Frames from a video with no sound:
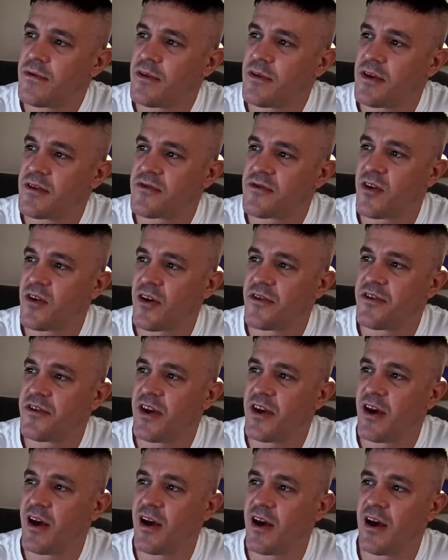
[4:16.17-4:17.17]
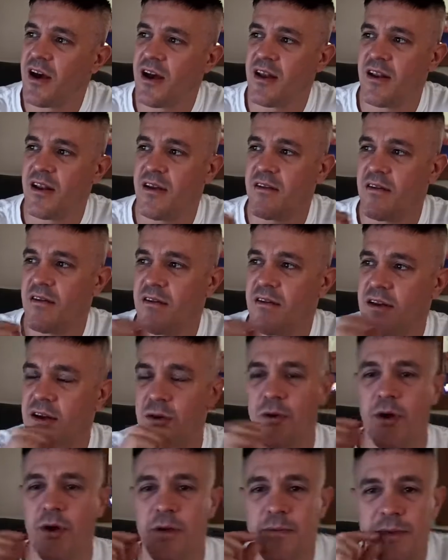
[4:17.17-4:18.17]
It's got
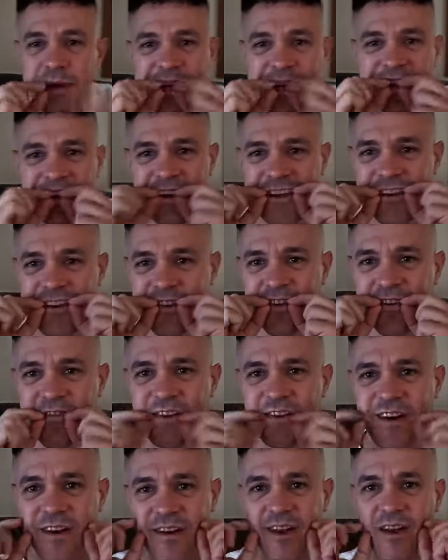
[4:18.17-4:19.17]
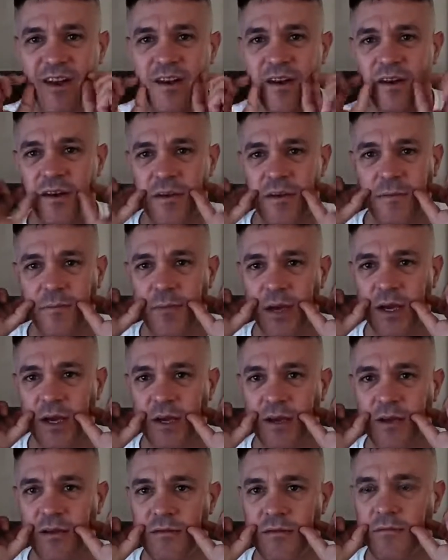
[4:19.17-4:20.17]
little openings along the front and
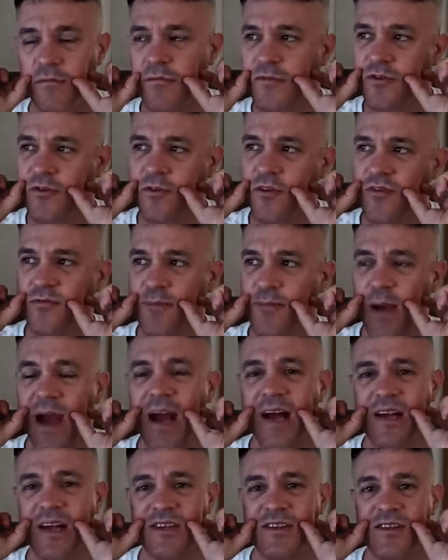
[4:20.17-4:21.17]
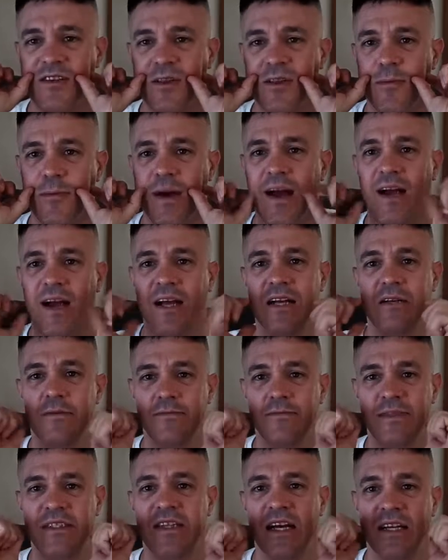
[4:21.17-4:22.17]
big sort of pads at the back to
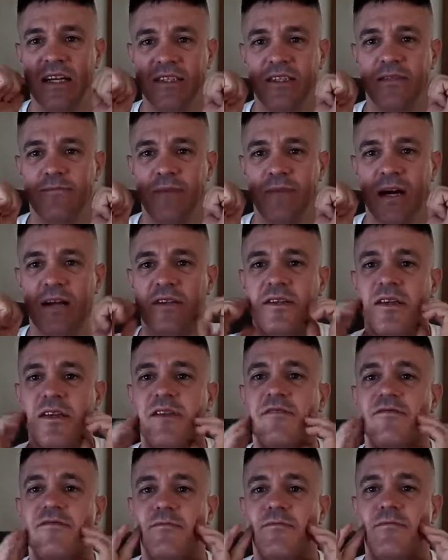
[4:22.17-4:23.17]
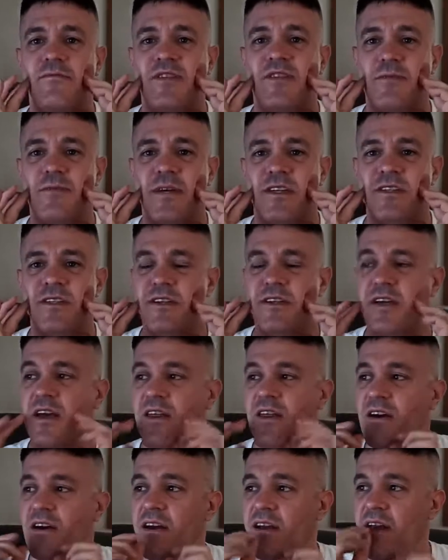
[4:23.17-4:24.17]
protect your back teeth from smashing
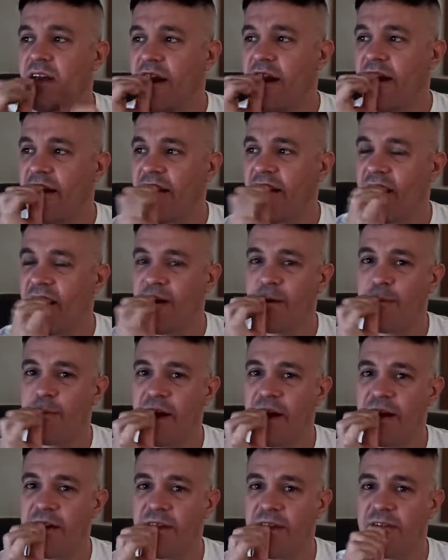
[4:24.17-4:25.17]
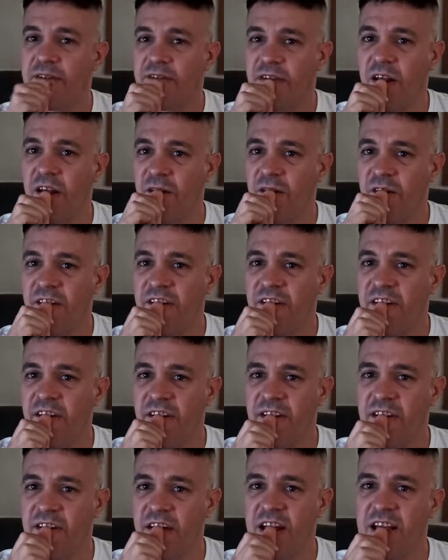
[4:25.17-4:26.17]
together, and a little pad at the front which
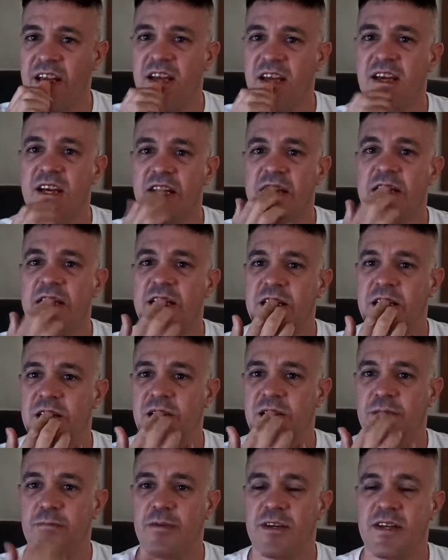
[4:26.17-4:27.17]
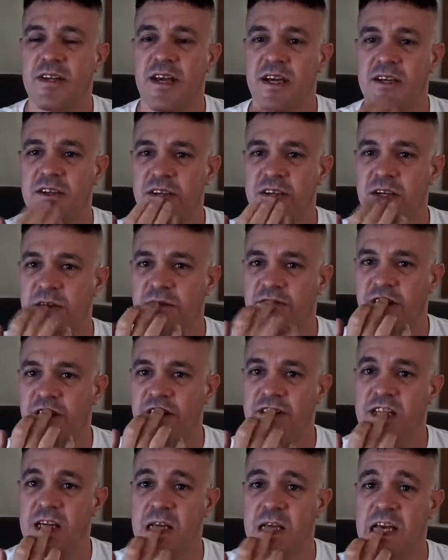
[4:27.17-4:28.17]
usually sort of protects your
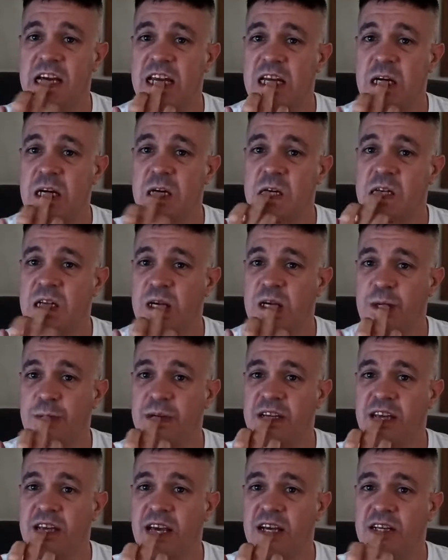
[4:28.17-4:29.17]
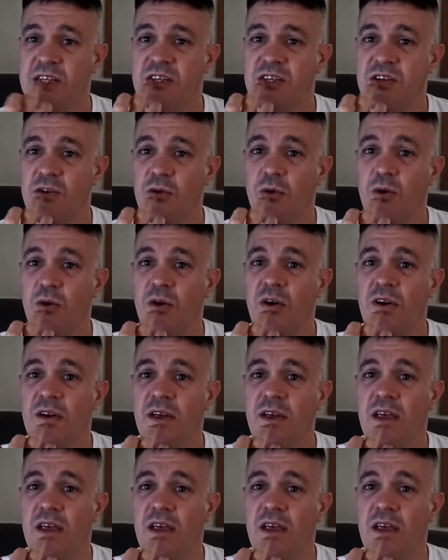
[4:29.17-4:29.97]
front teeth, and it also protects your